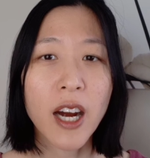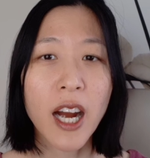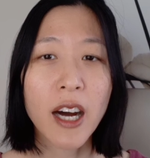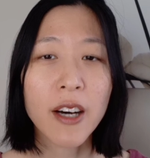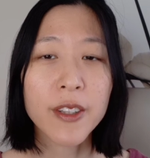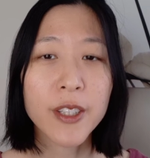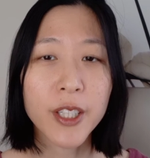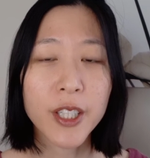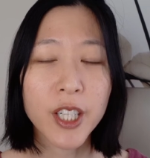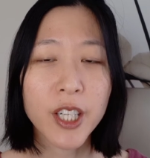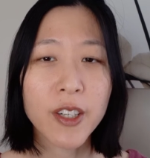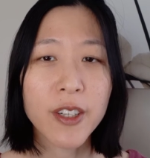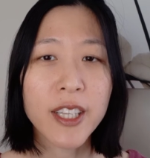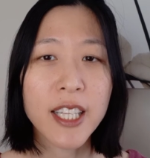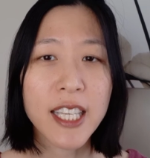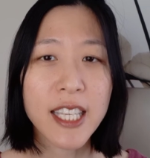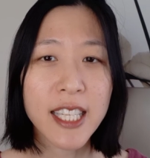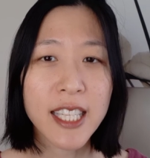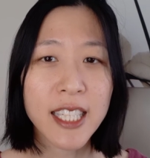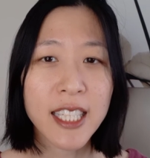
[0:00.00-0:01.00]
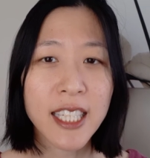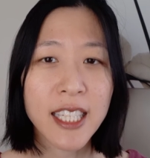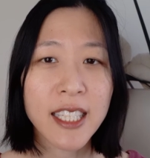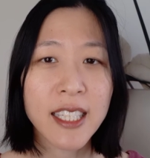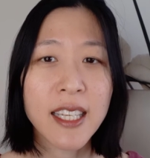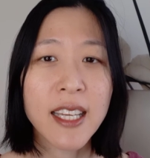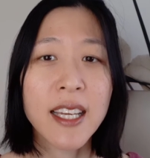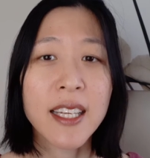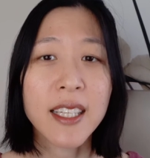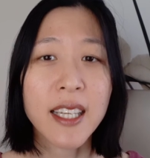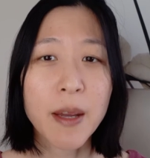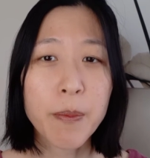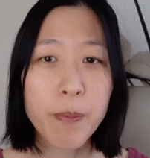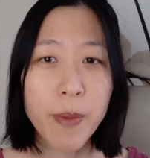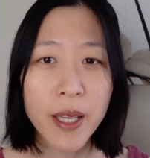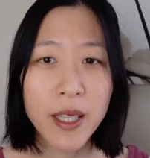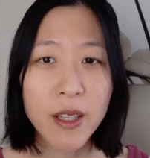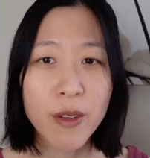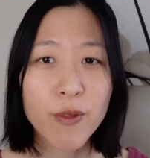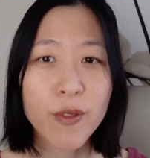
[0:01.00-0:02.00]
how they're currently eating, can
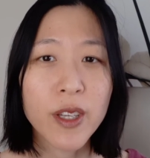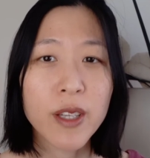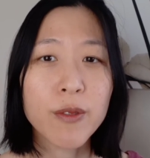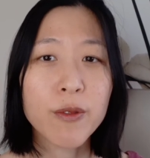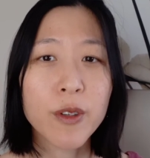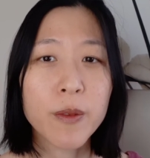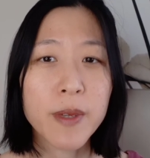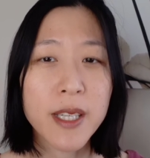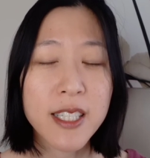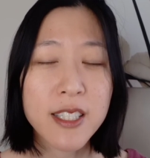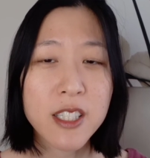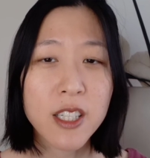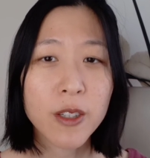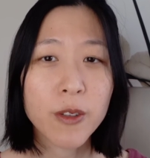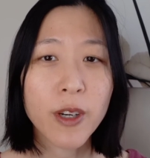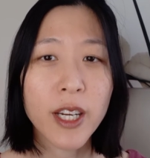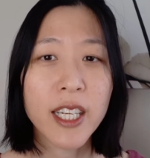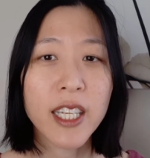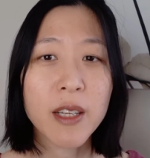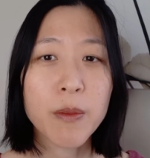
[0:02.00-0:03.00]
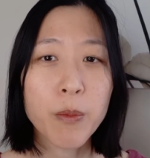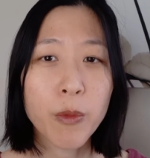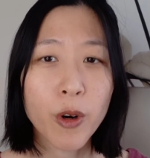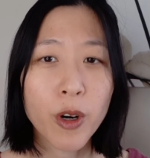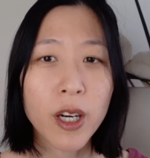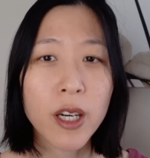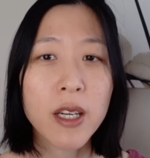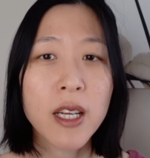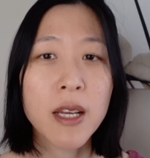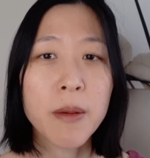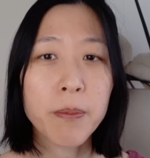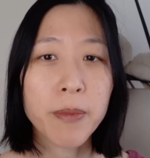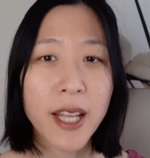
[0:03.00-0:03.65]
benefit from integrating more